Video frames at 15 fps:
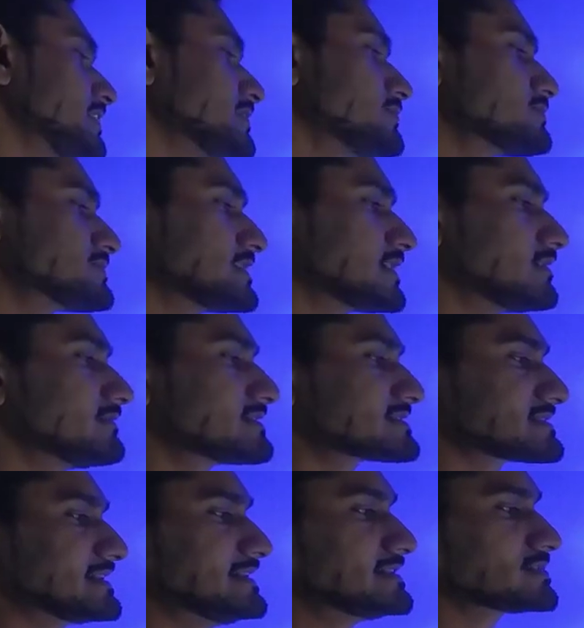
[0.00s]
using our
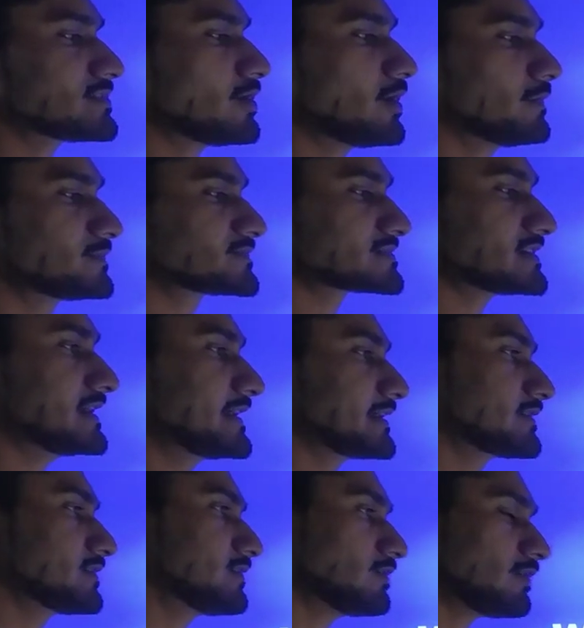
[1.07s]
sense of sight.
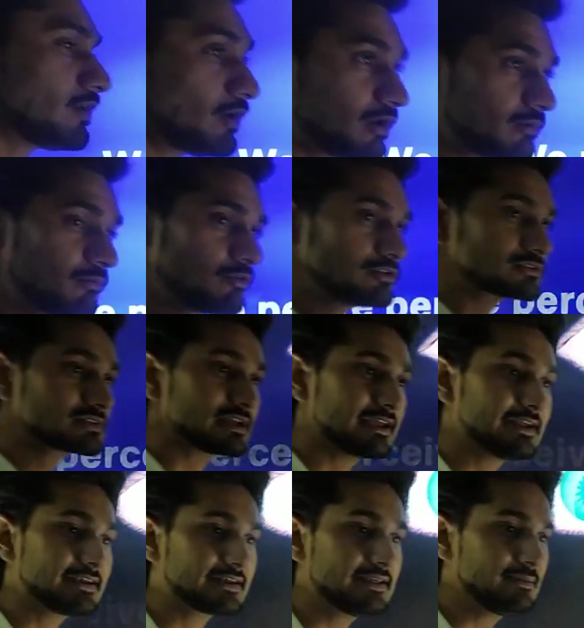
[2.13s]
Almost
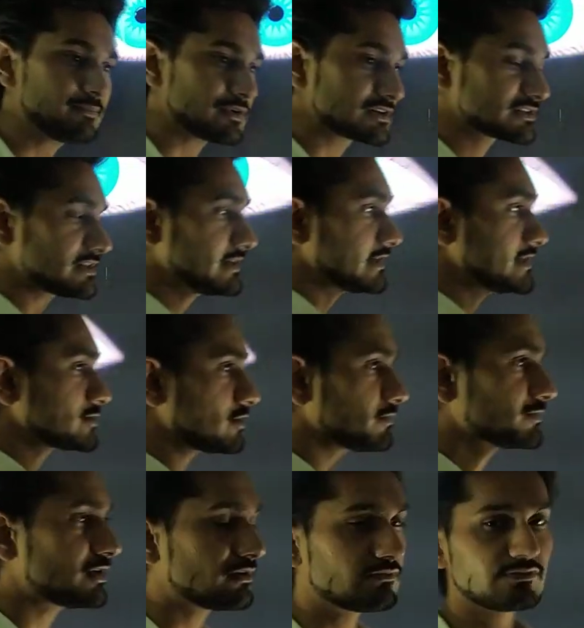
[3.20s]
80%
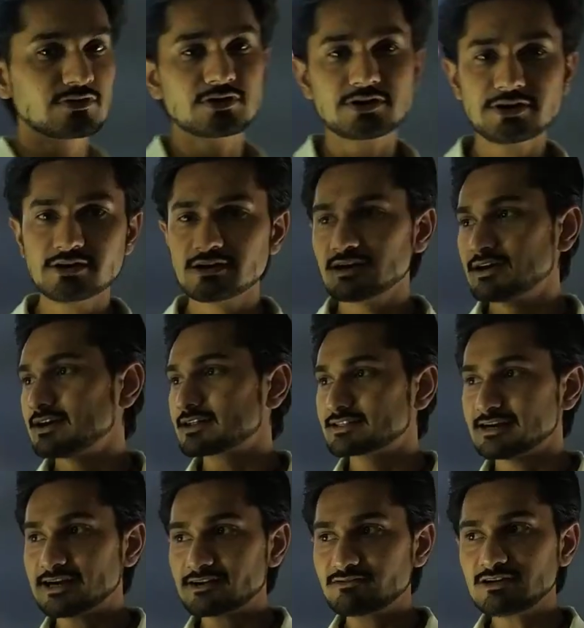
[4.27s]
of the world
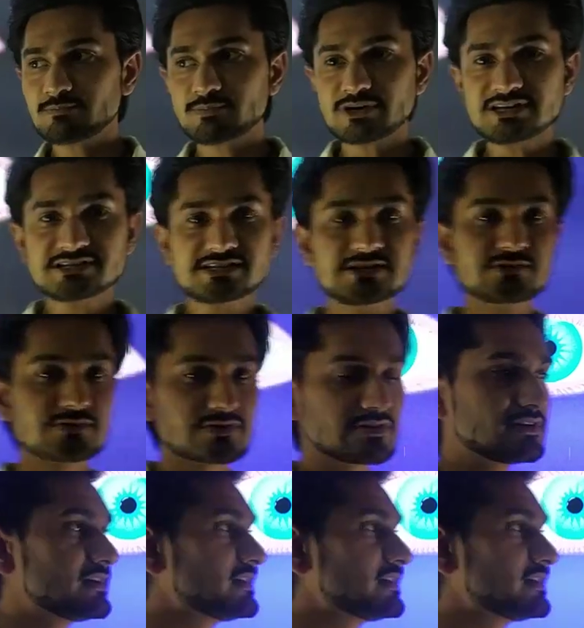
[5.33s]
that we perceive